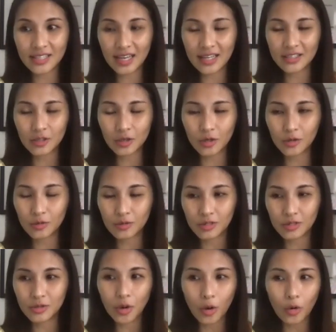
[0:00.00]
that
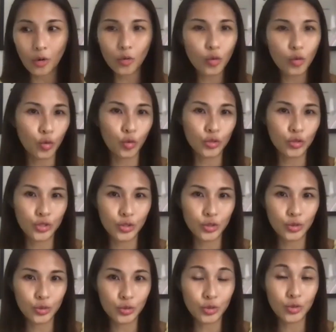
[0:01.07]
who
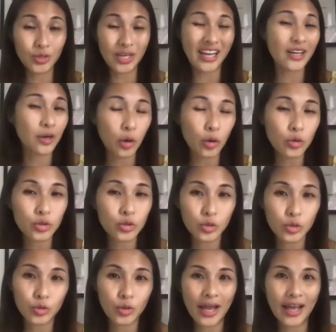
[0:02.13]
you can go
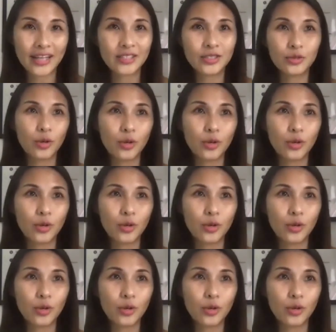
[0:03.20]
to, and